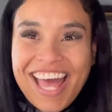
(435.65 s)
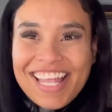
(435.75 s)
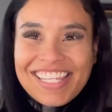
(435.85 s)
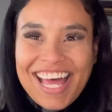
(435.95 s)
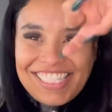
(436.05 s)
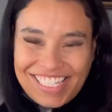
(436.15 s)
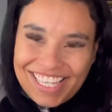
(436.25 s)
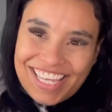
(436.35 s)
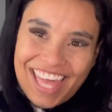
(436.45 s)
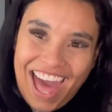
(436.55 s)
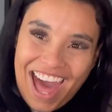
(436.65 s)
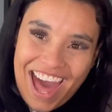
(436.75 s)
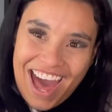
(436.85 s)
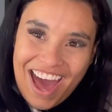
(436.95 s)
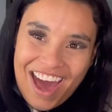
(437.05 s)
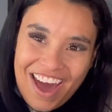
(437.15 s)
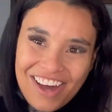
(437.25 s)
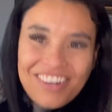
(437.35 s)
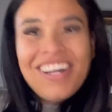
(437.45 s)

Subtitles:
Let's go.